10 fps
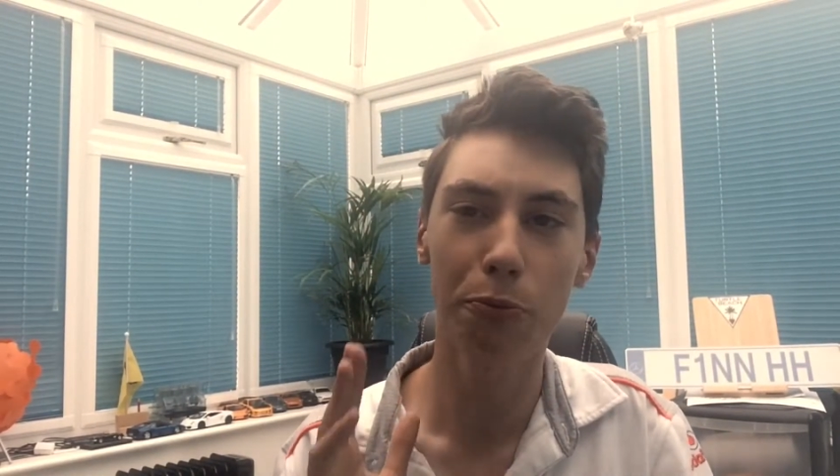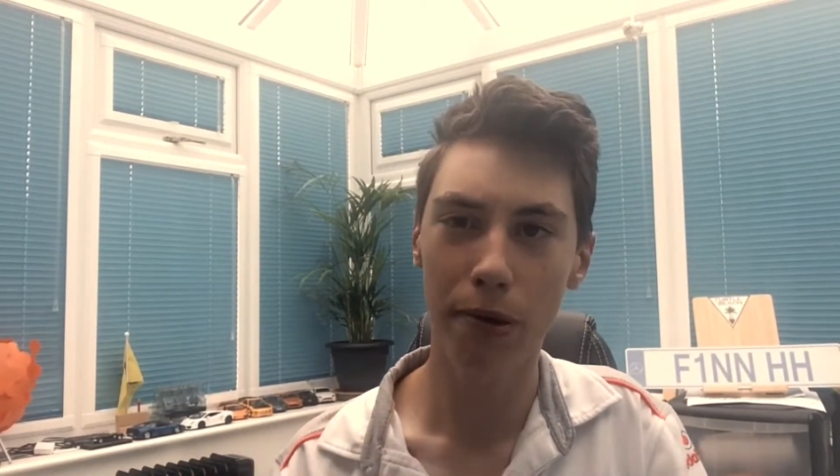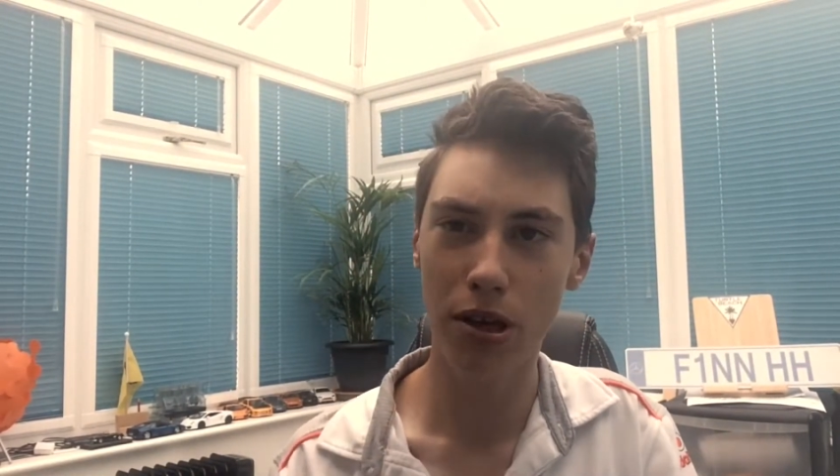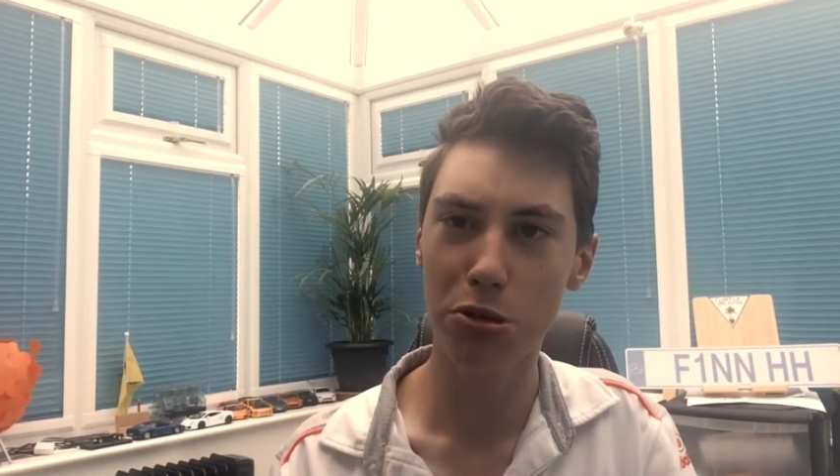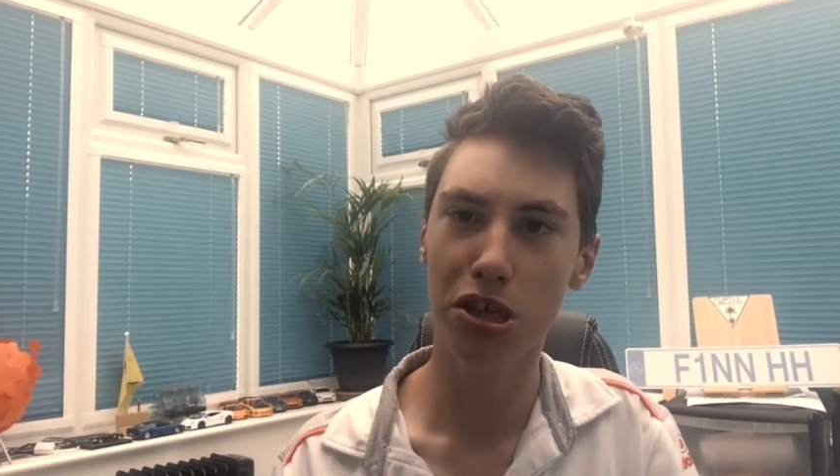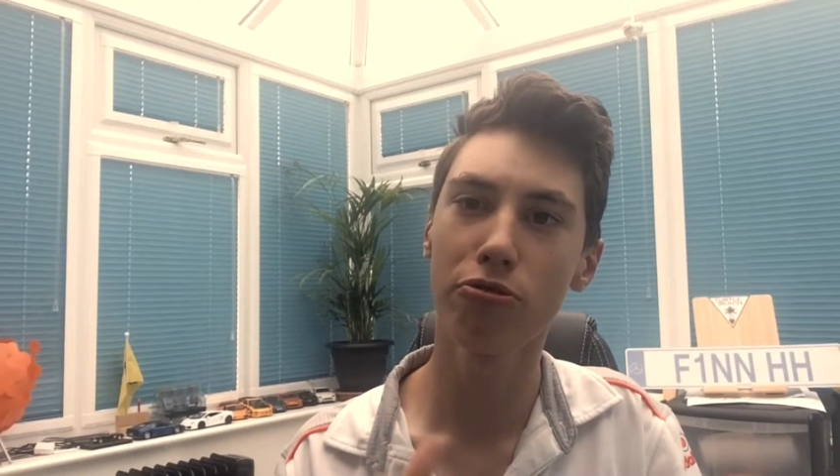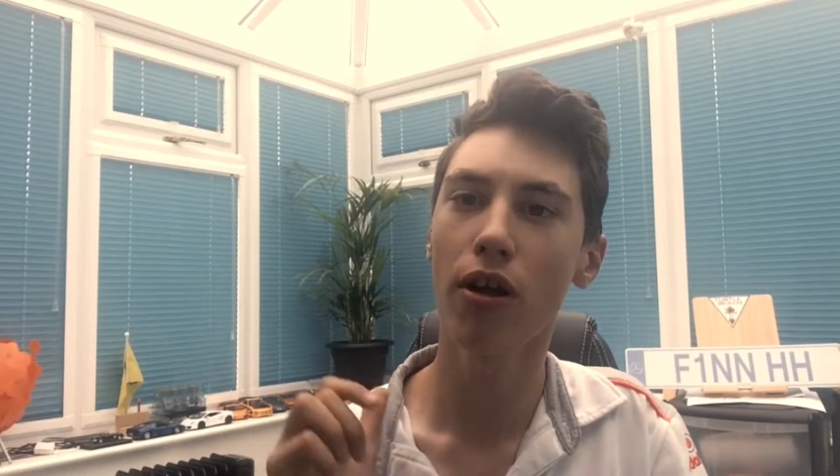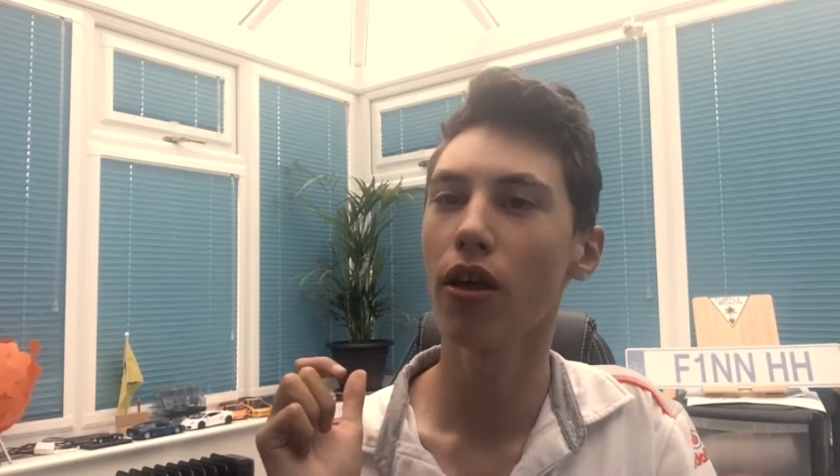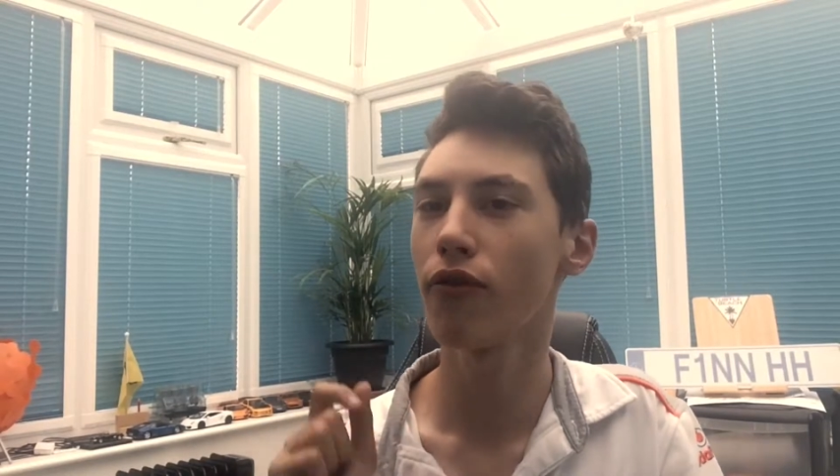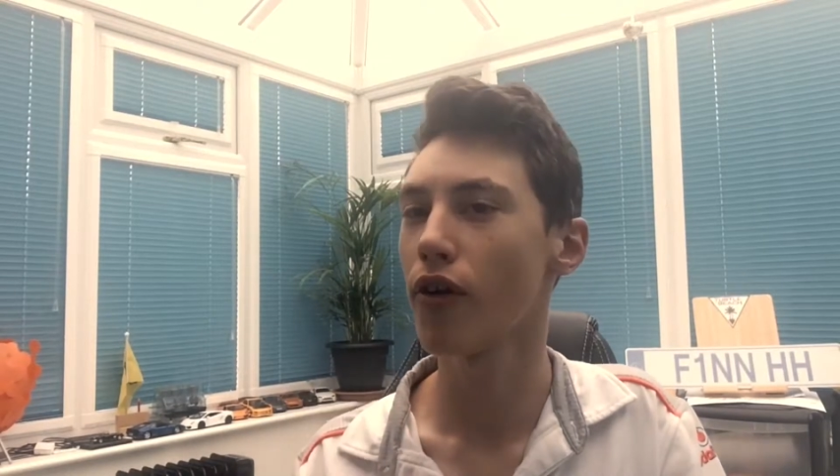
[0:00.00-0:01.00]
production
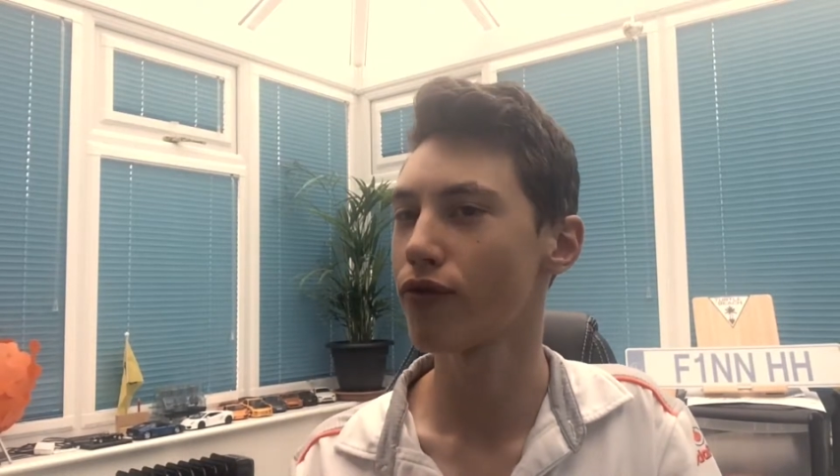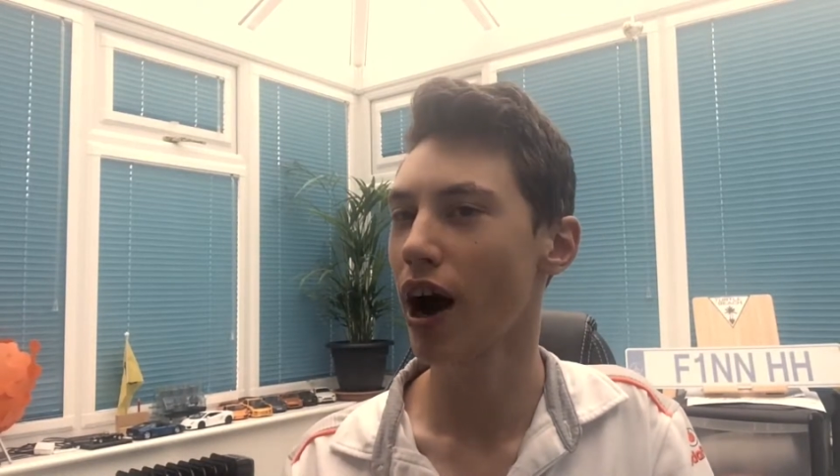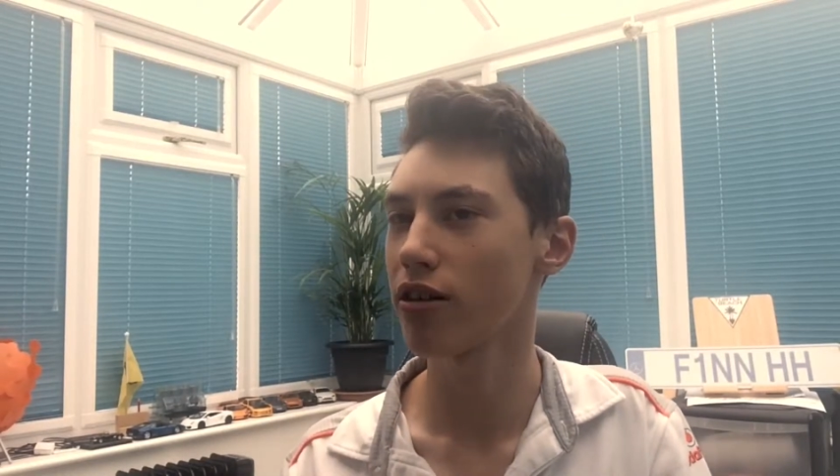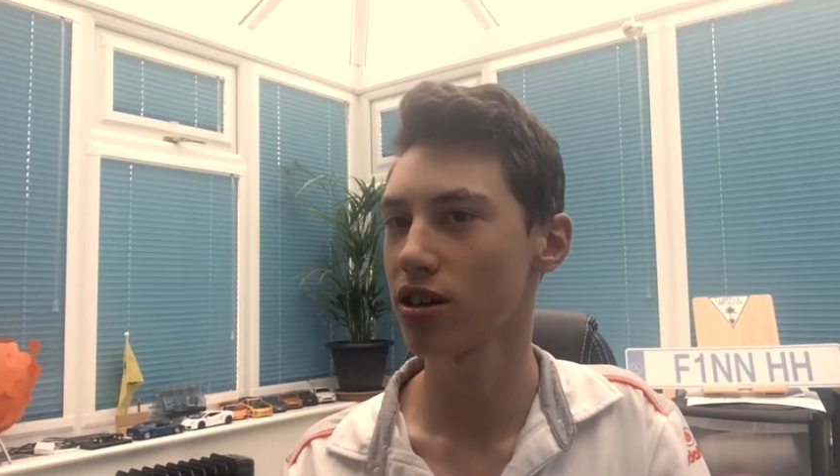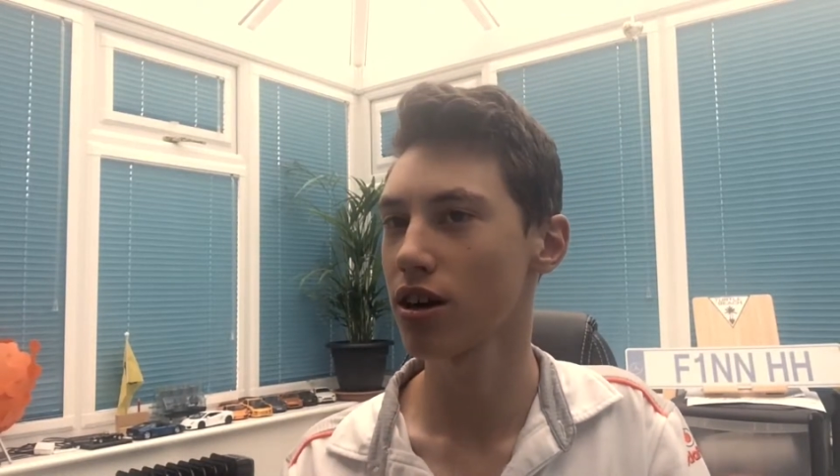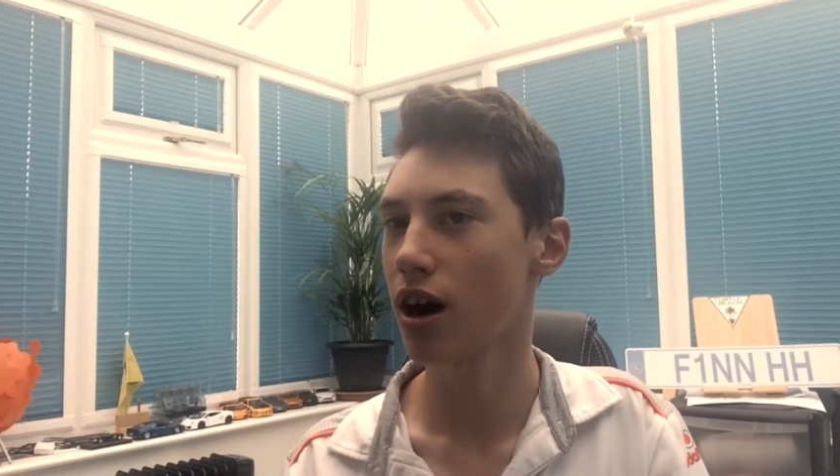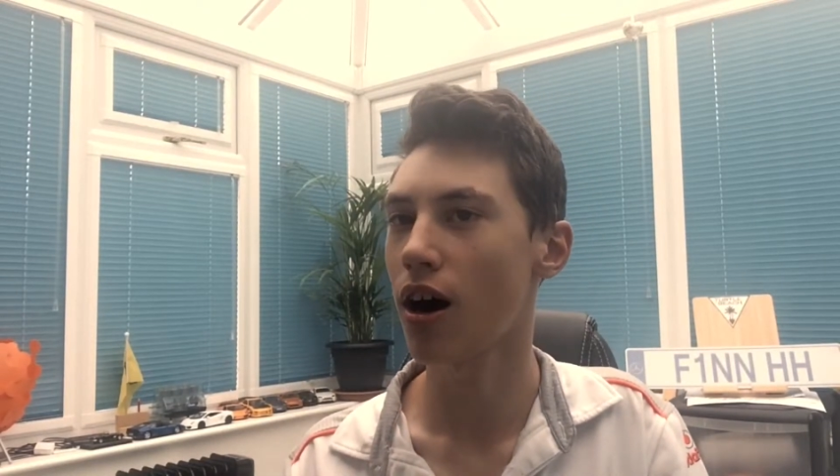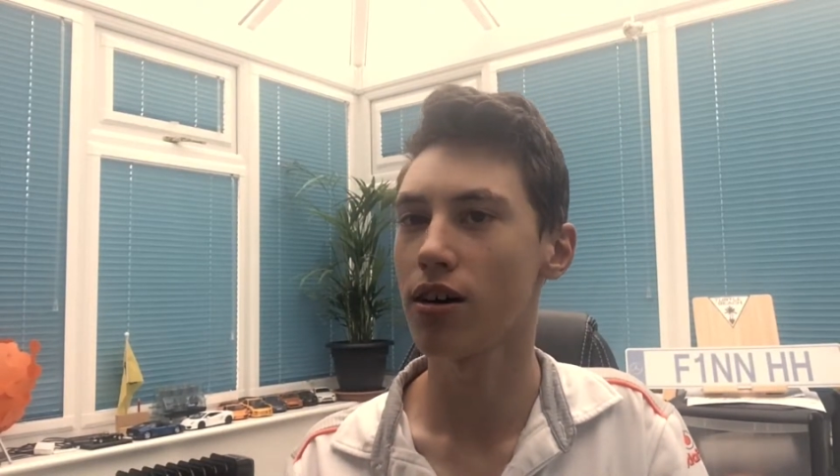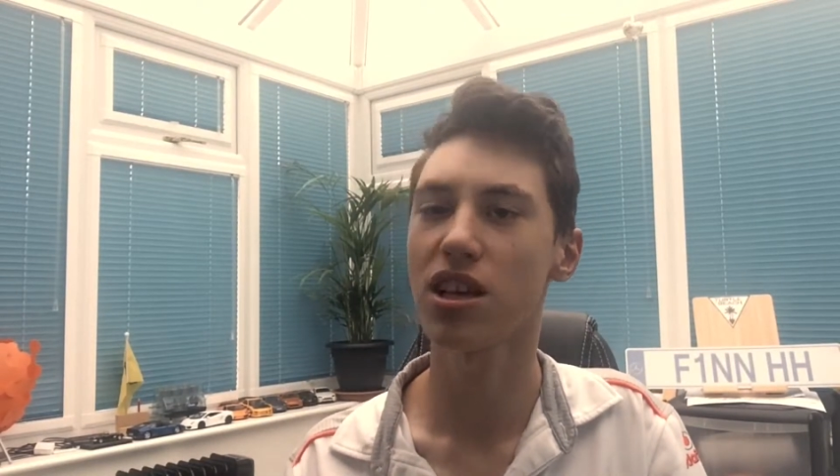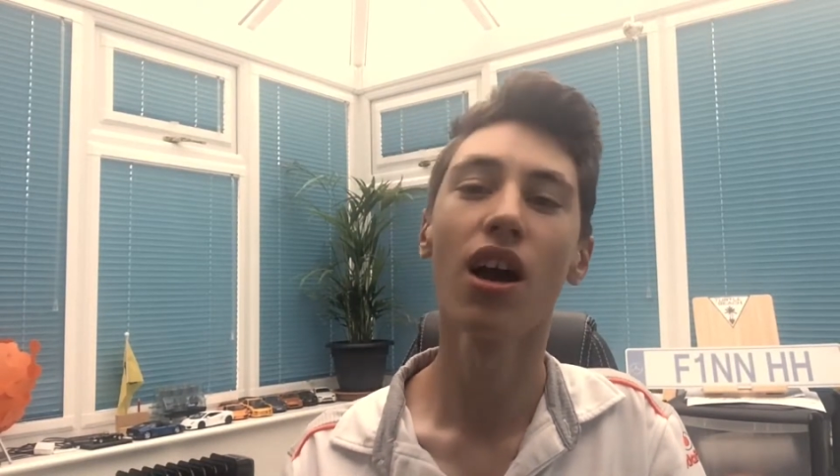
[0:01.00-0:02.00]
run of 1,000
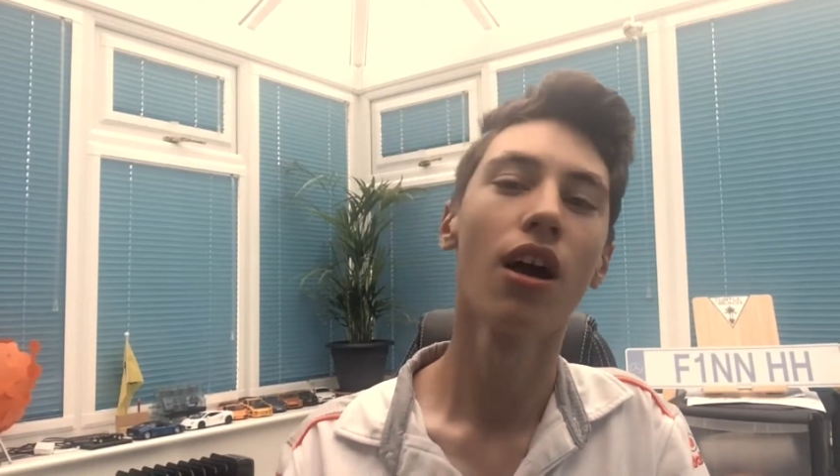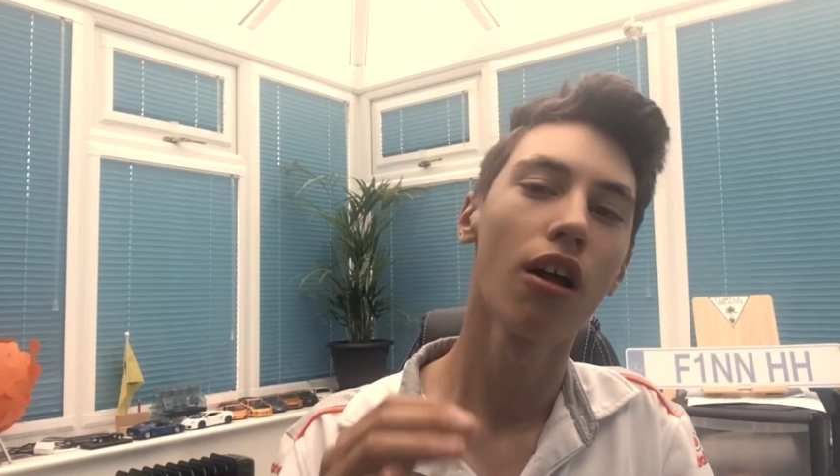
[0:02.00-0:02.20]
cars.